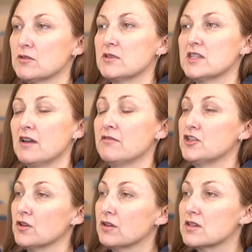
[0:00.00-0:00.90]
So instead of
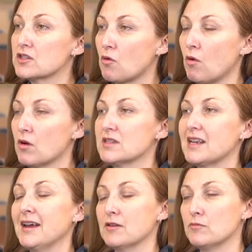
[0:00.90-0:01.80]
I took this
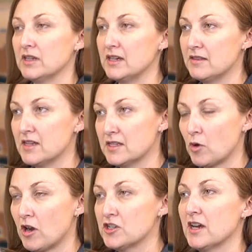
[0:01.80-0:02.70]
course, I completed this
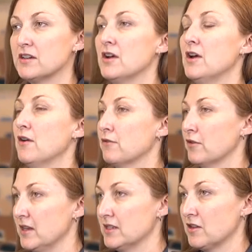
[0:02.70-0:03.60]
project
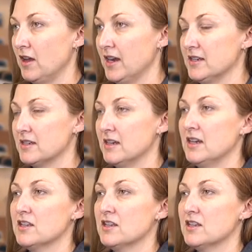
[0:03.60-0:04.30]
for this client.